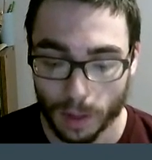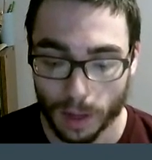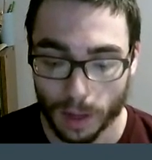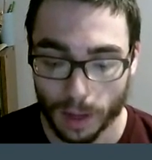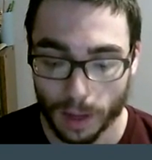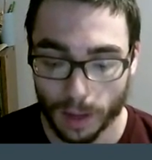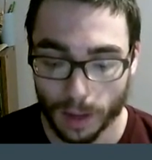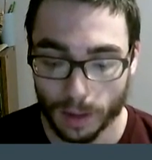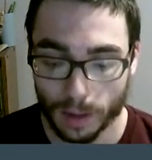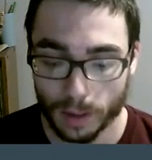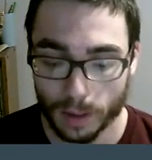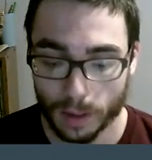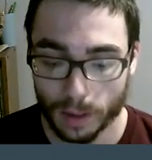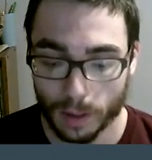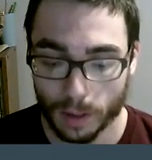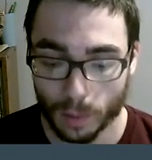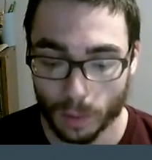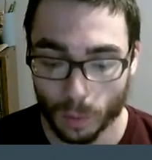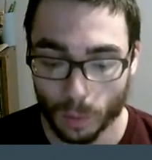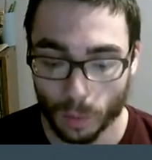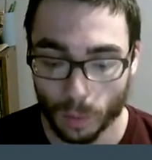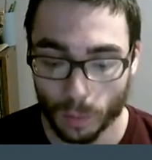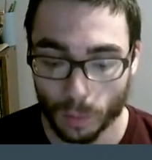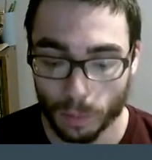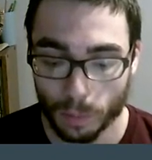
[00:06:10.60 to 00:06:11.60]
and
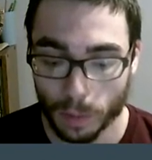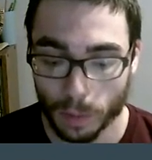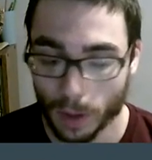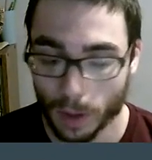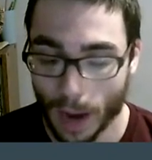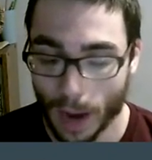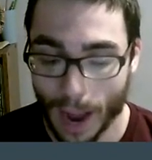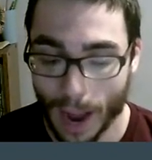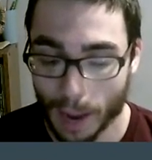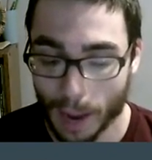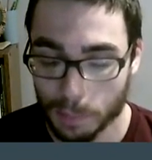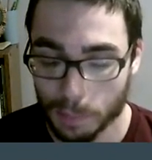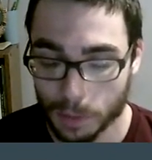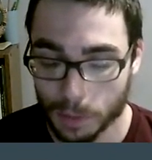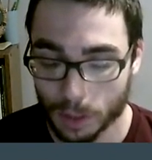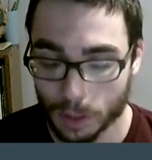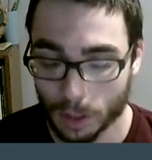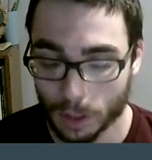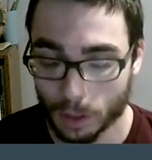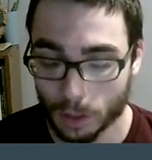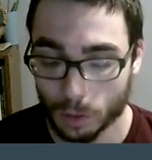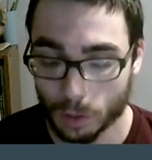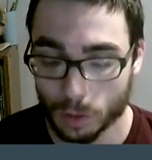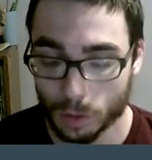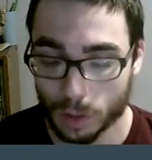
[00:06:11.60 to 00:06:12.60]
perhaps
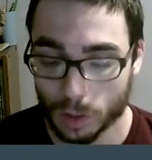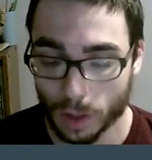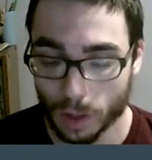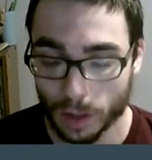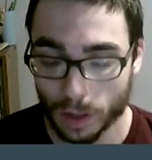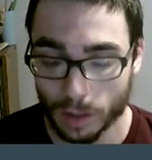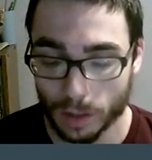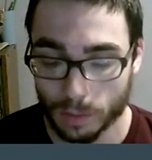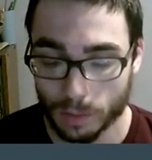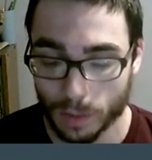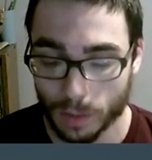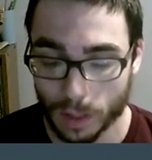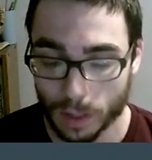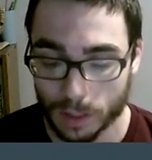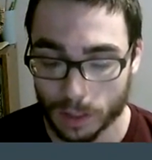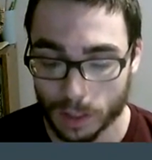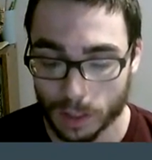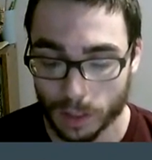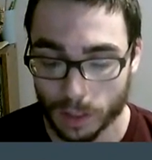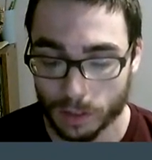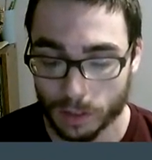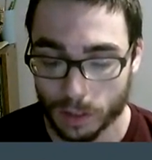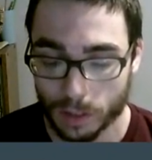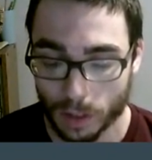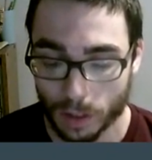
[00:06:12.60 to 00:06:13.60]
use of a
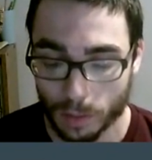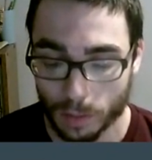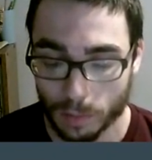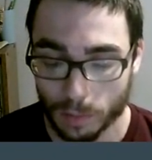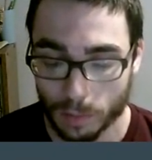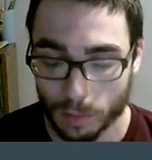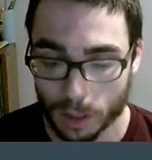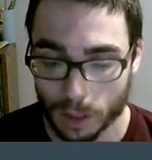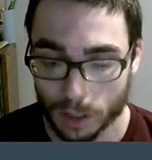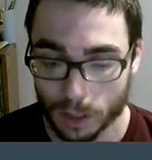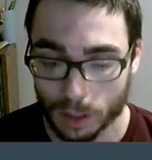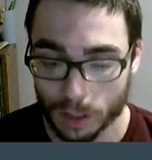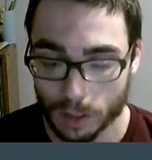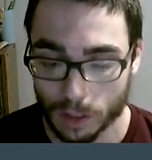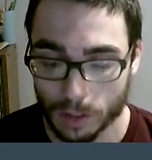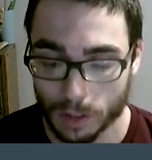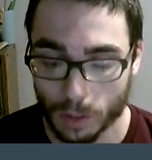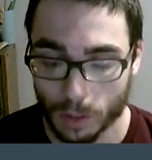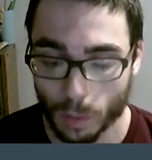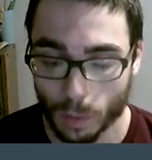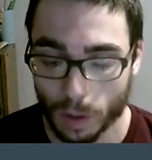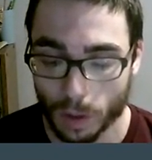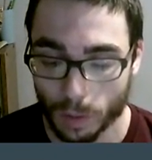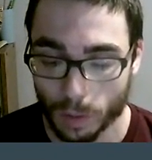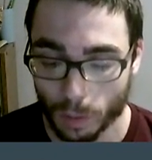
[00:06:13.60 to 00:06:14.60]
system such as the
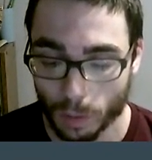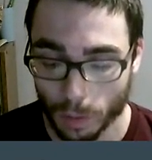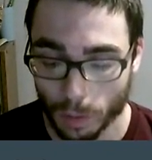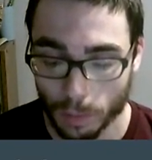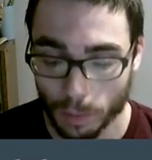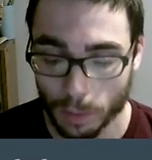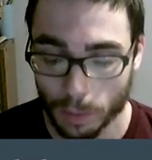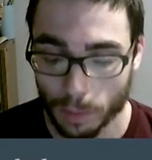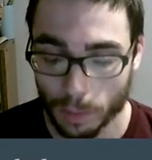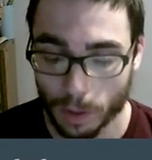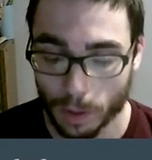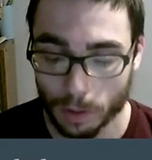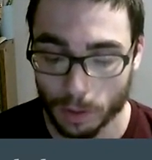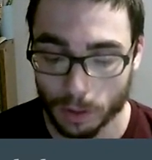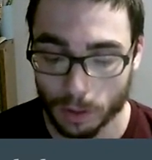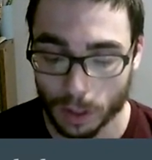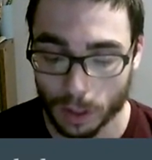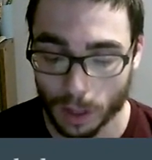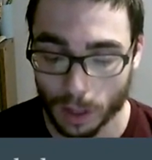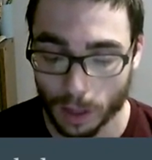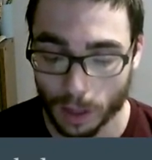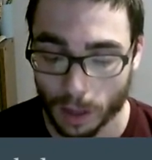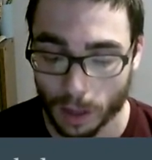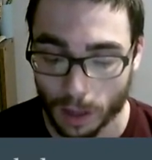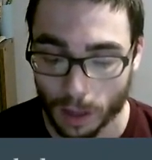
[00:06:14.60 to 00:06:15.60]
one we're
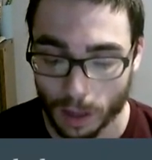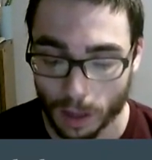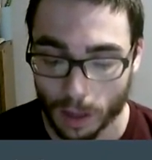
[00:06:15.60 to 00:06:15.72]
proposing